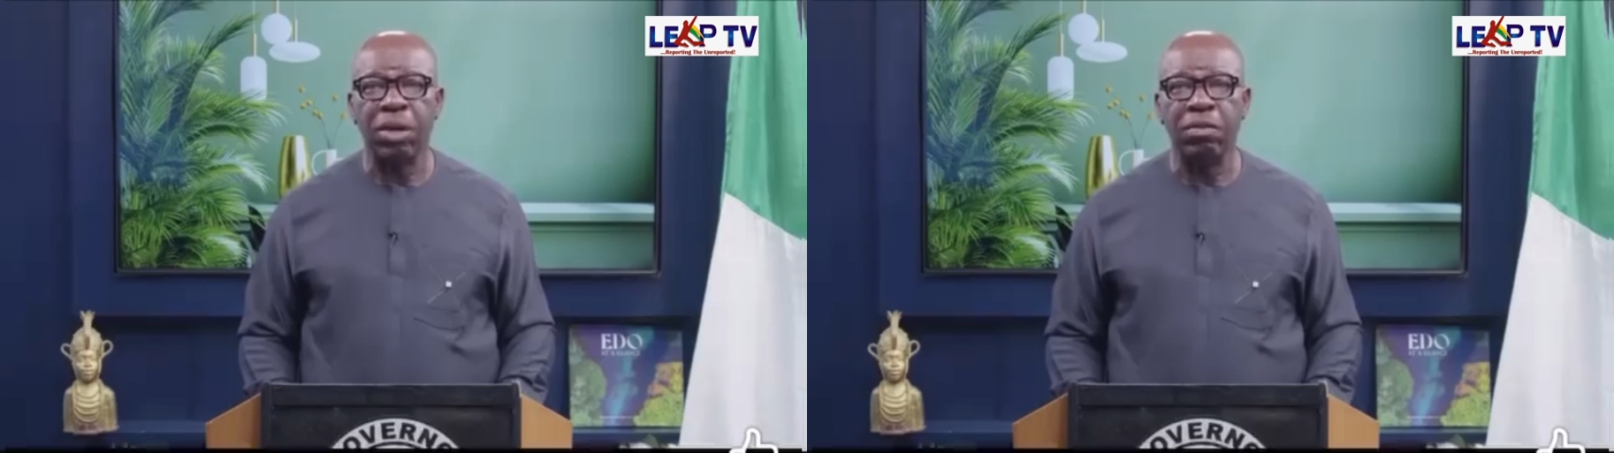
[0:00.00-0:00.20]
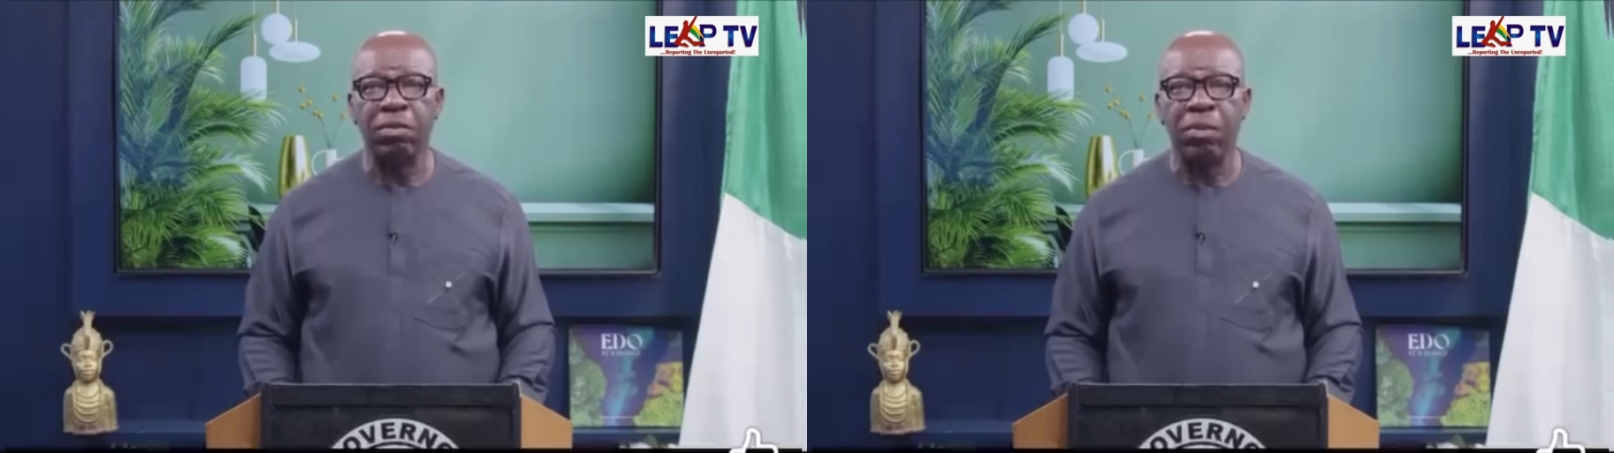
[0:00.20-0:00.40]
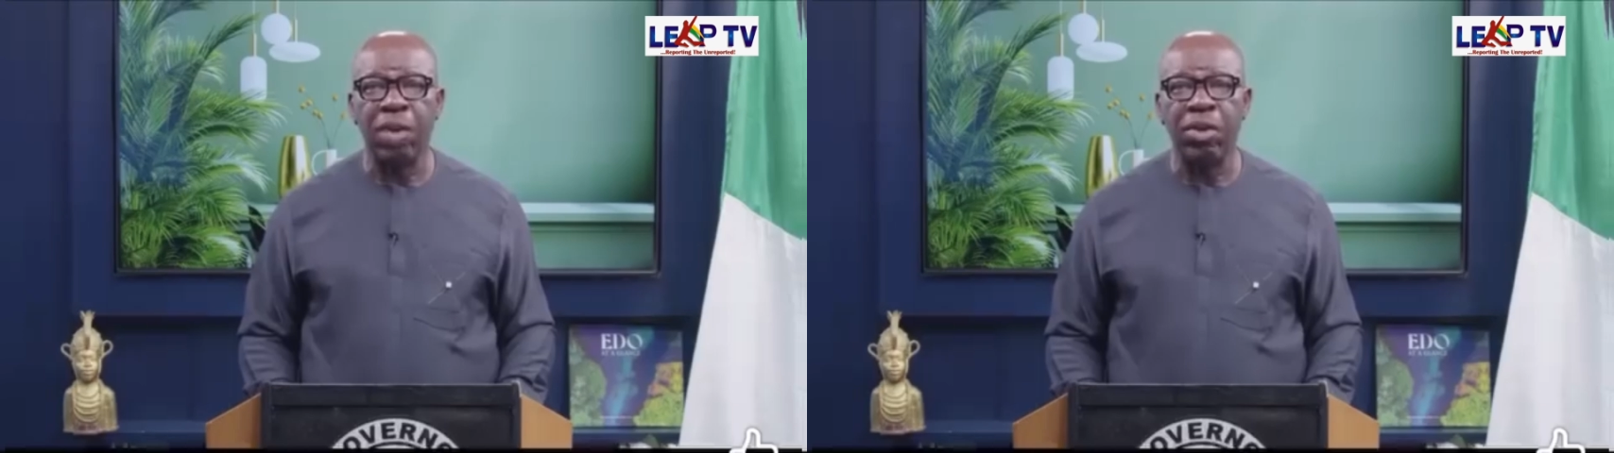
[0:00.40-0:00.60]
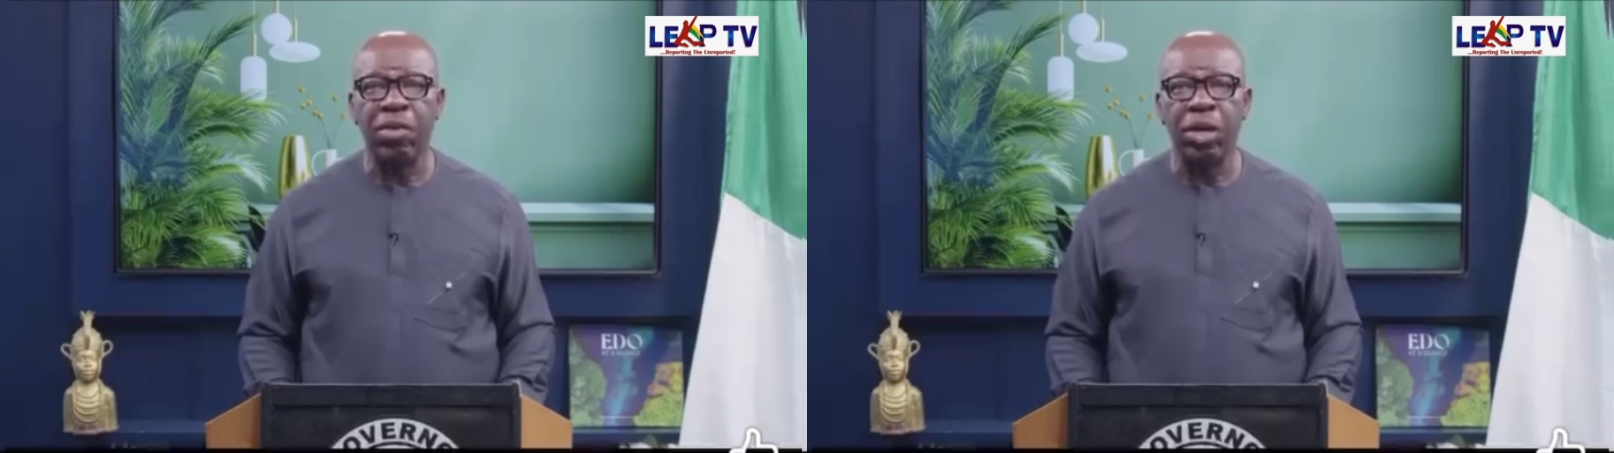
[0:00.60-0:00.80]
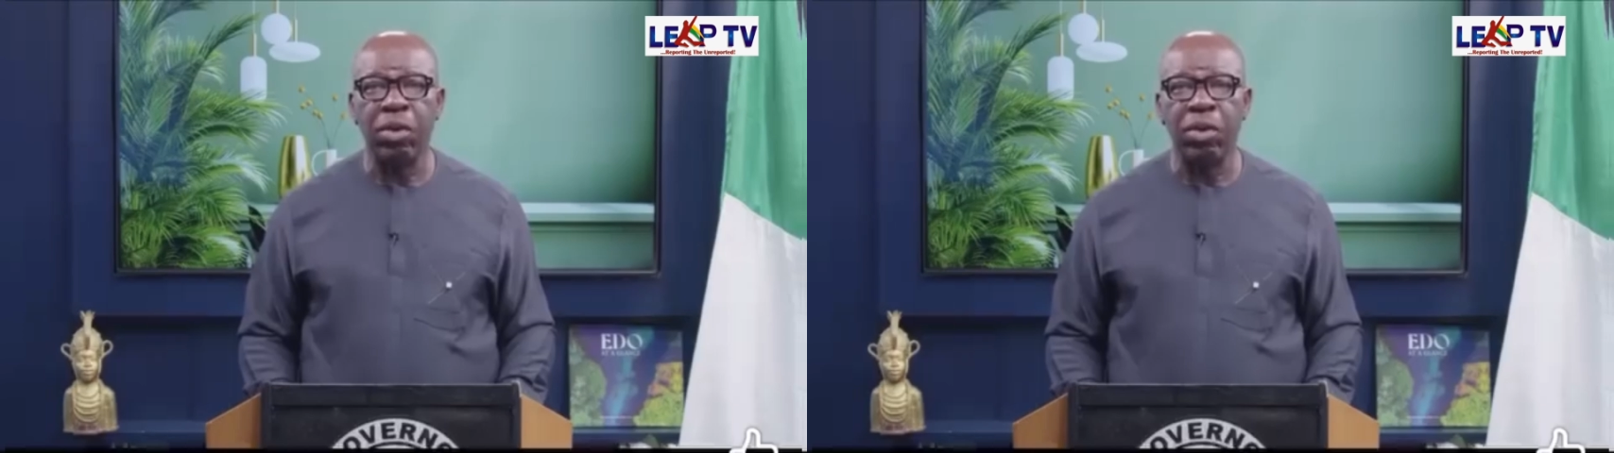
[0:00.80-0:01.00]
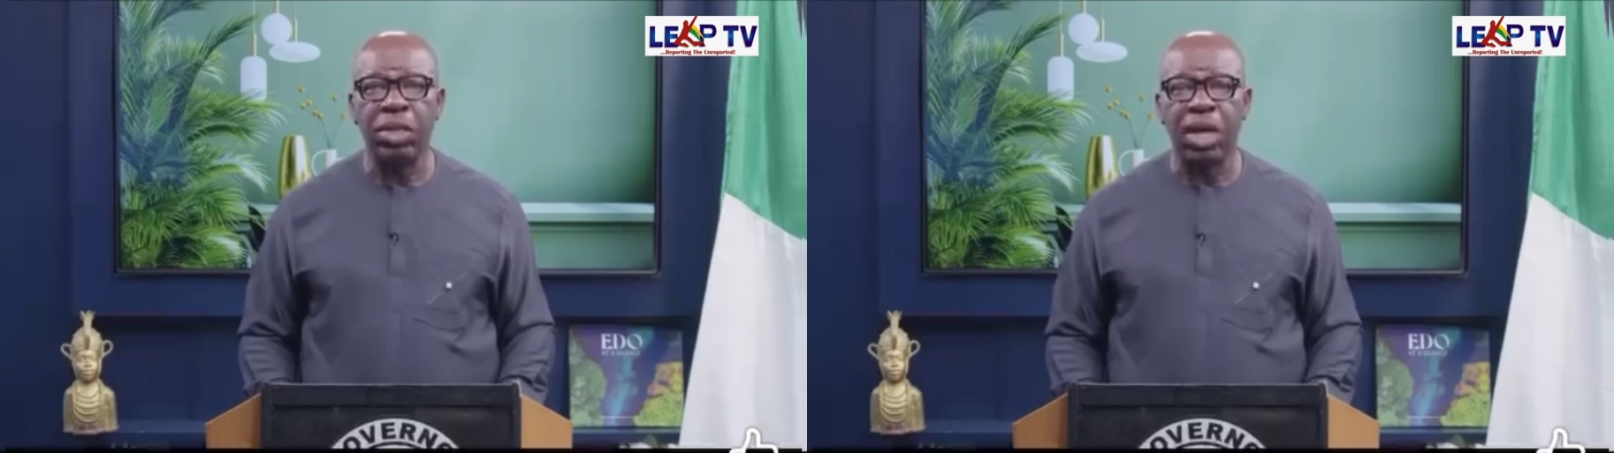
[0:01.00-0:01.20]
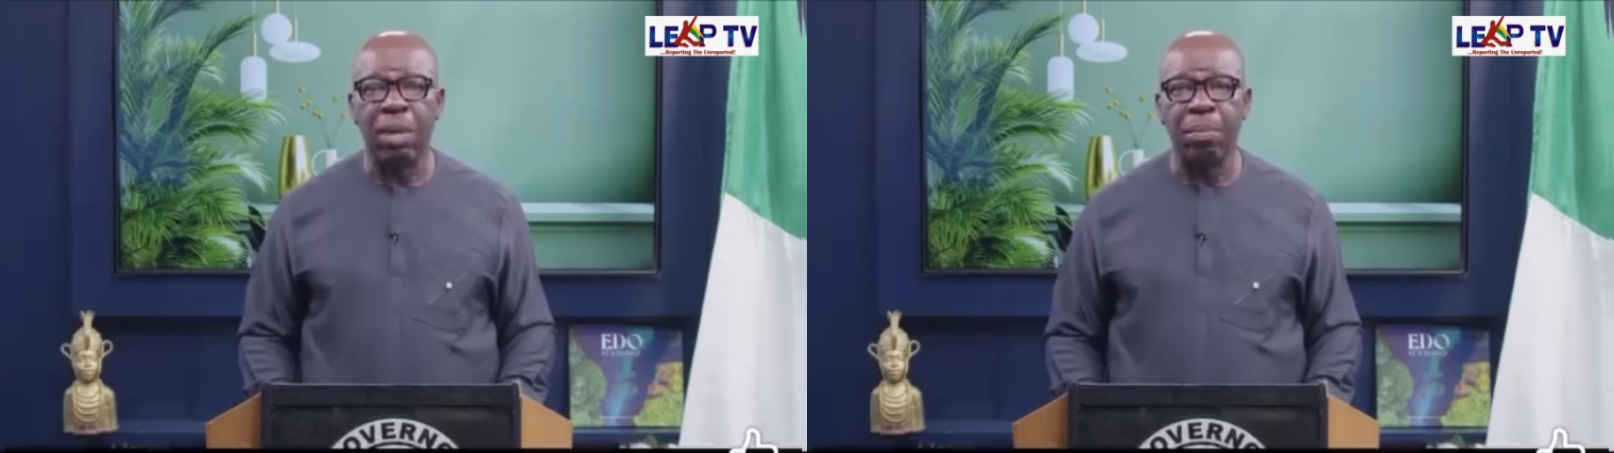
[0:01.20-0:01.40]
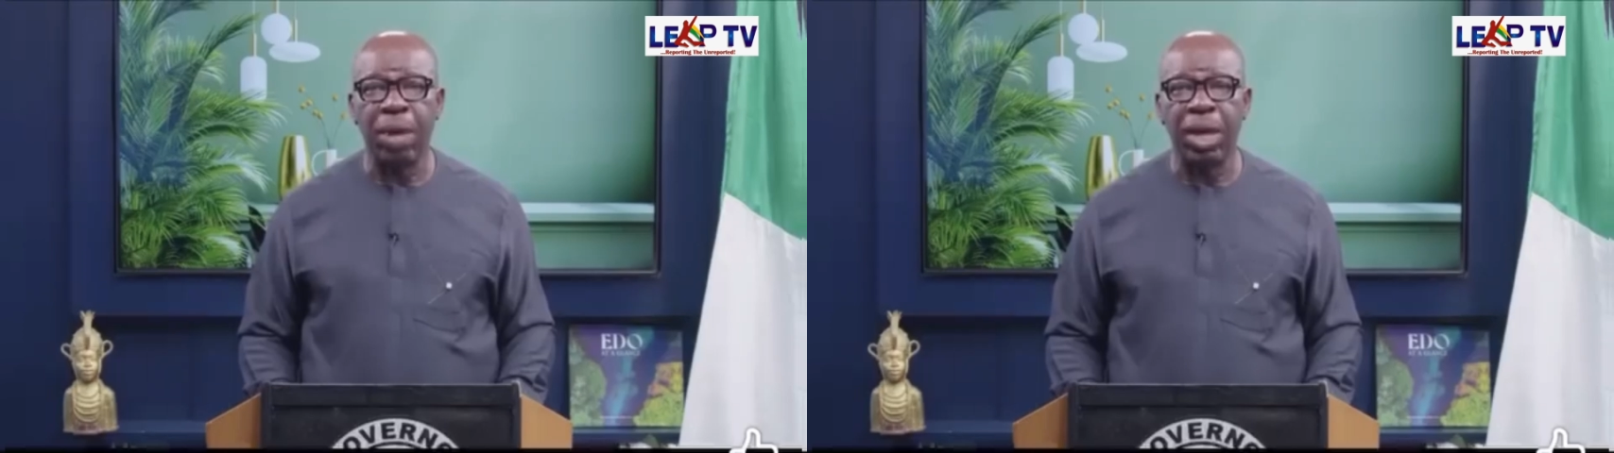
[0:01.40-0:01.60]
on very rigorous
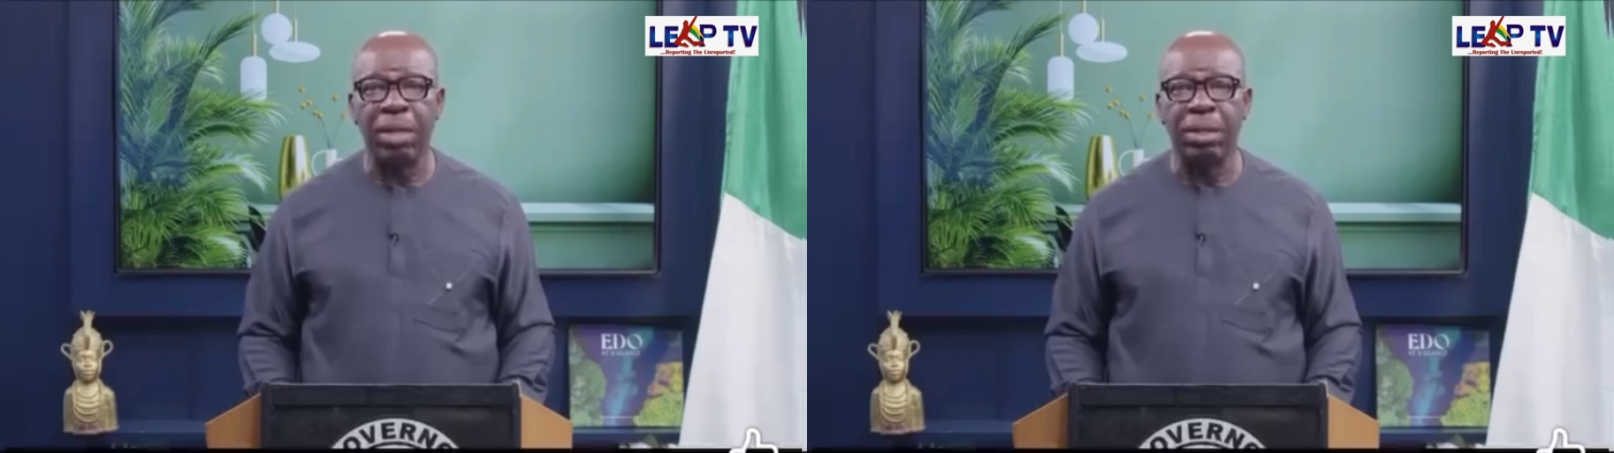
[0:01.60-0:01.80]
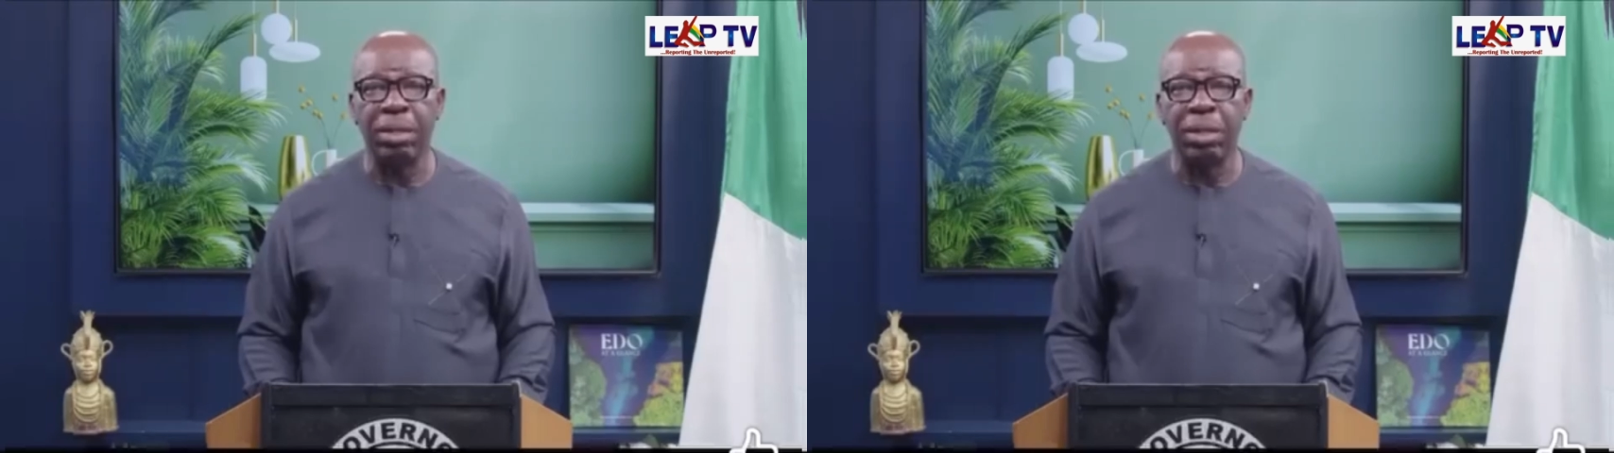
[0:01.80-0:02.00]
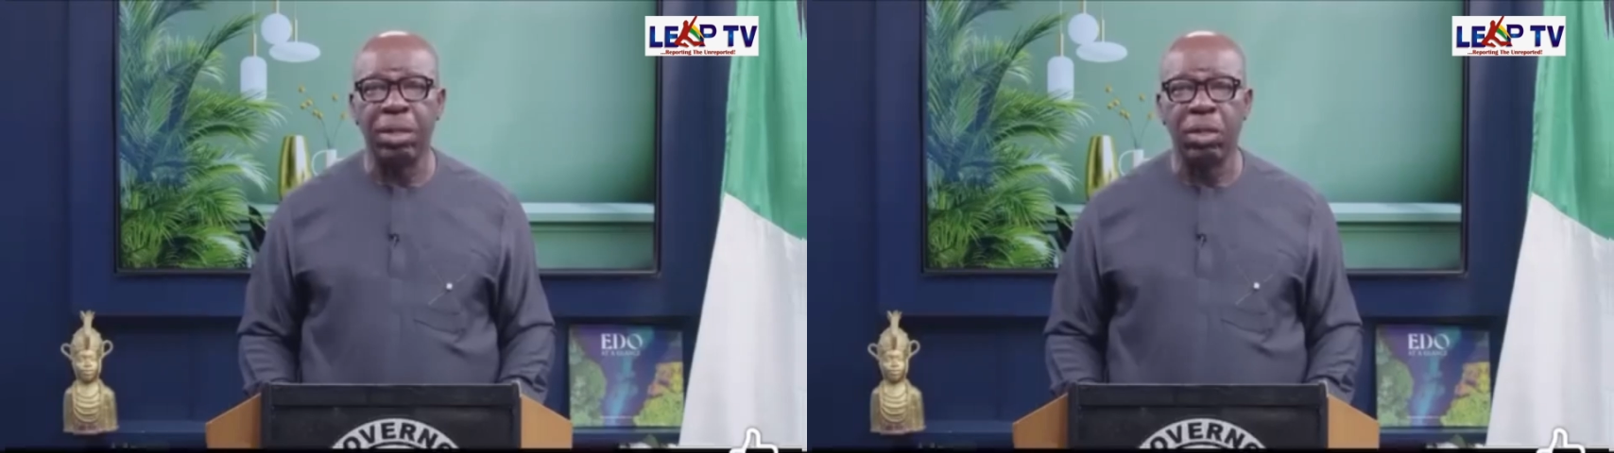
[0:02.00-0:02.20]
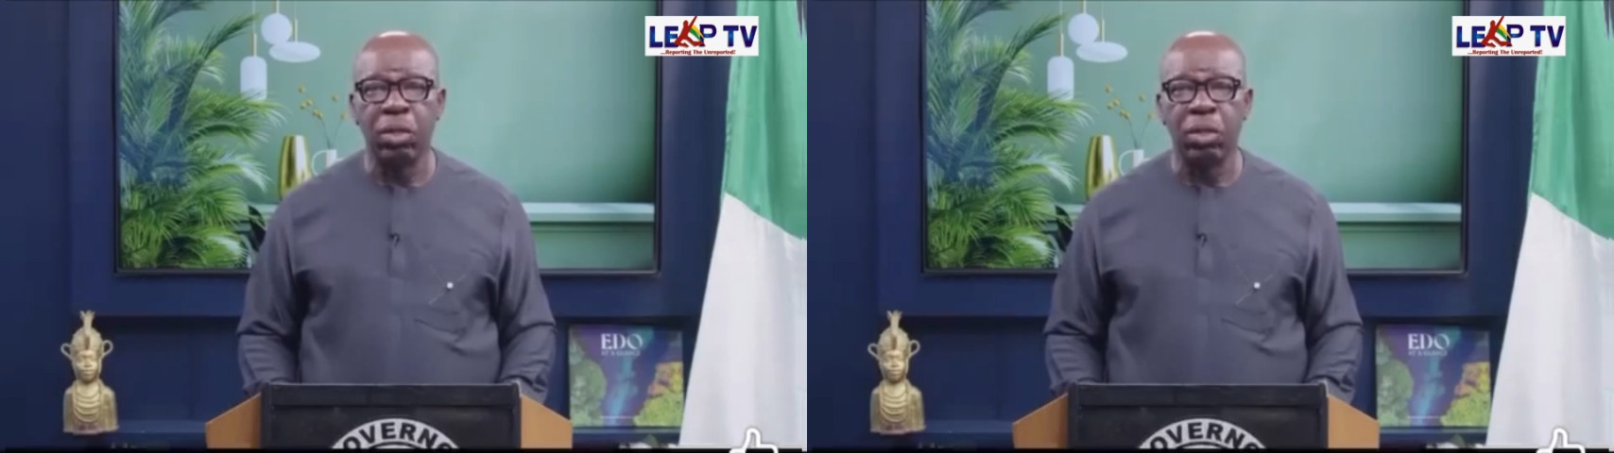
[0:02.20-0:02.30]
campaigns